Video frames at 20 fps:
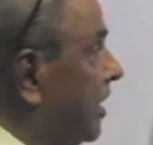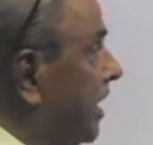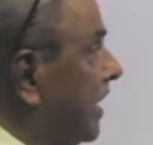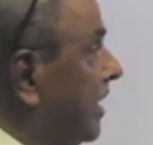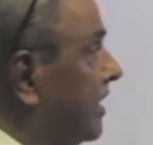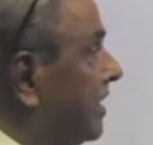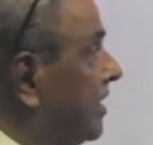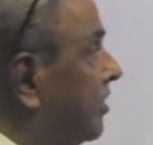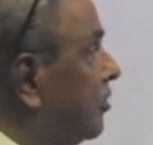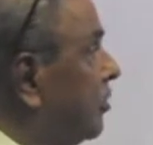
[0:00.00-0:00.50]

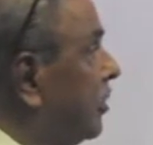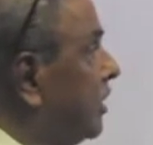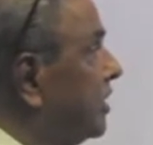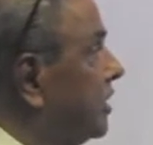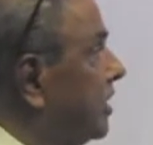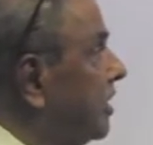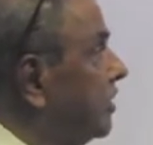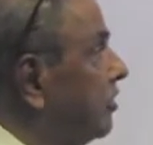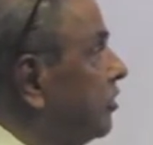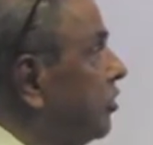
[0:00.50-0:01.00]
like this
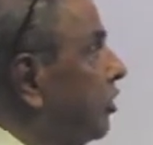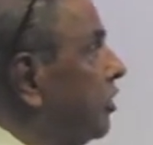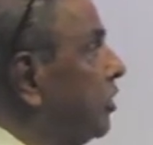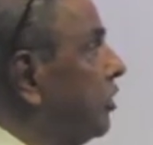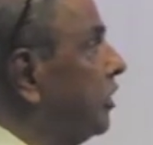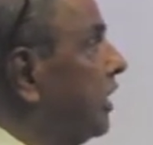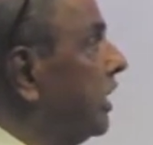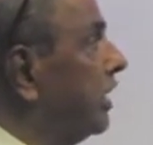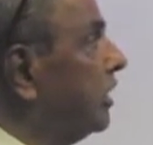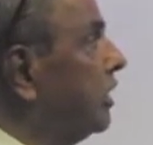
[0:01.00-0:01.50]
question is going to
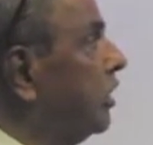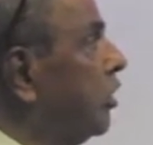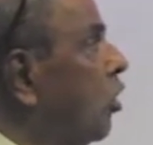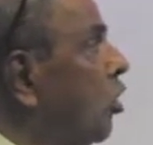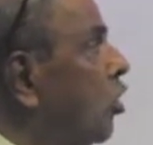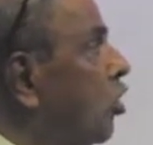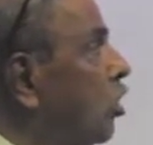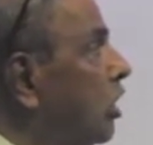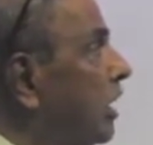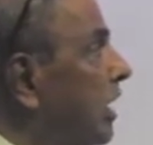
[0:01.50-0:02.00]
take the
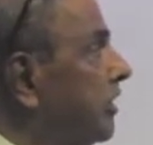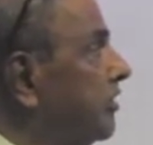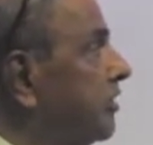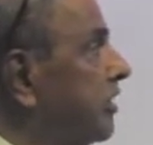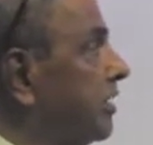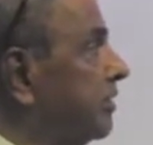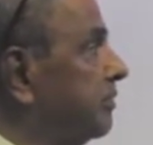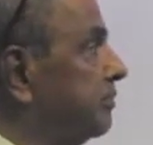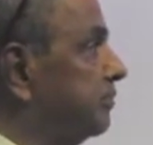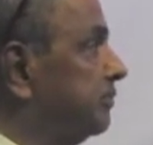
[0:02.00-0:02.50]
whole
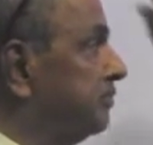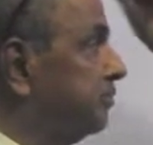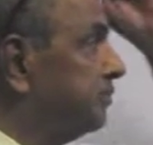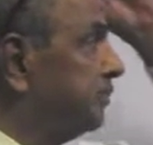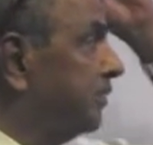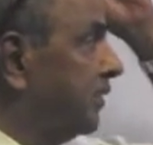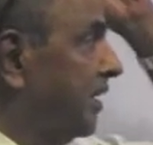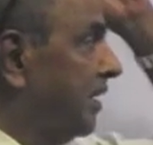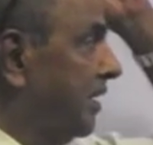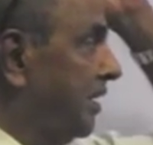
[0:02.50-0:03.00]
lesson.
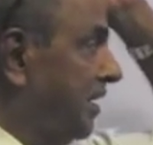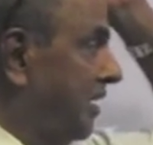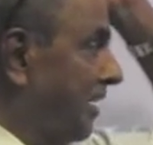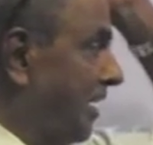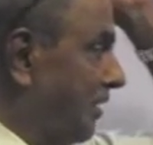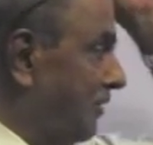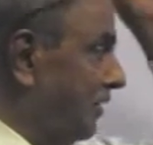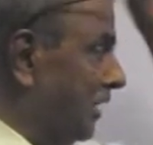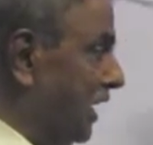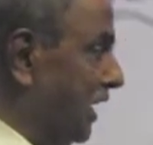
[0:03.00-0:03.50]

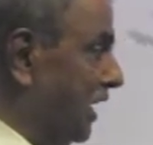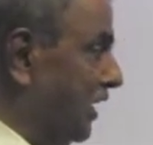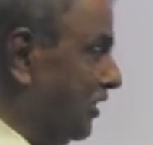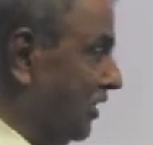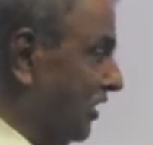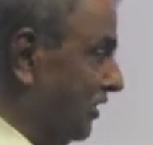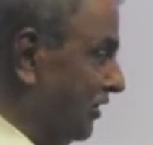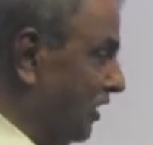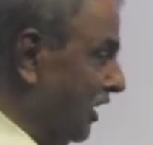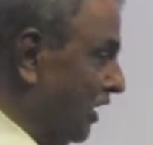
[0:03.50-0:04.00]
A very
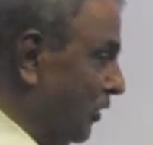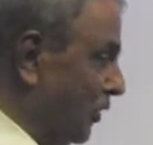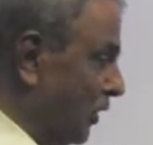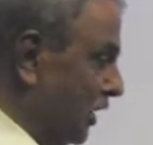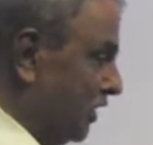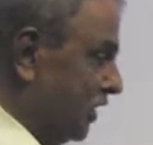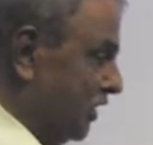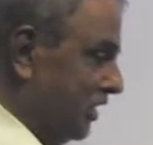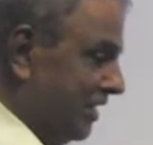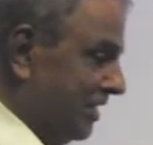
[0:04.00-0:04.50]
interesting
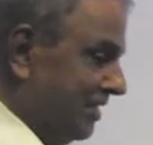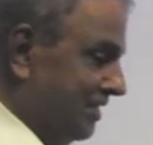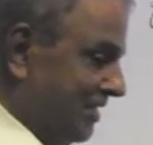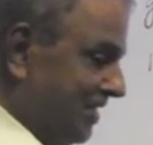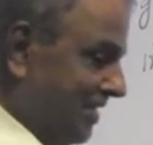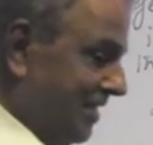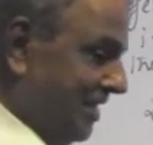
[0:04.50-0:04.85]
question.